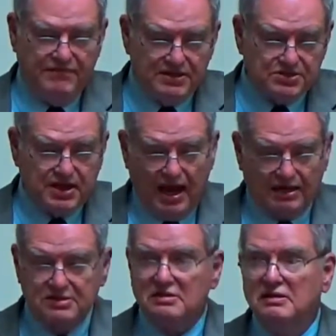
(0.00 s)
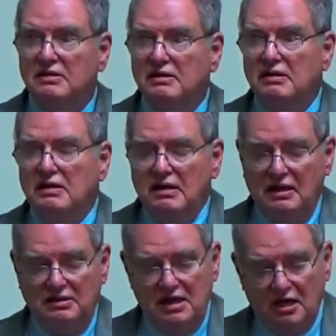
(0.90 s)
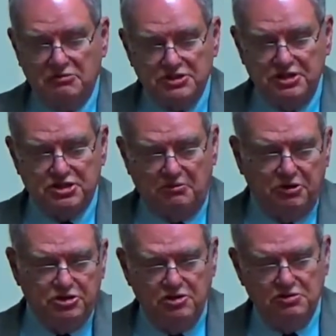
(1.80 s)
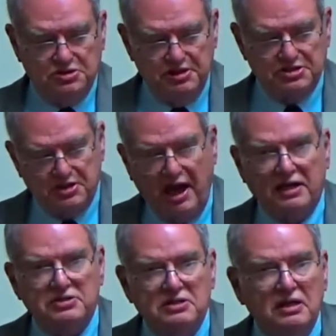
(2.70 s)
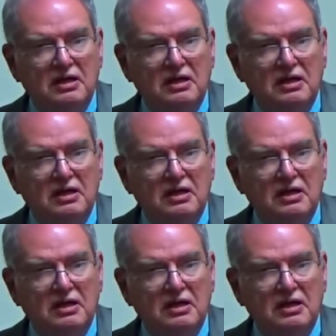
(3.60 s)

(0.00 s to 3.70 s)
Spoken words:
text. And the Inquisition would use this text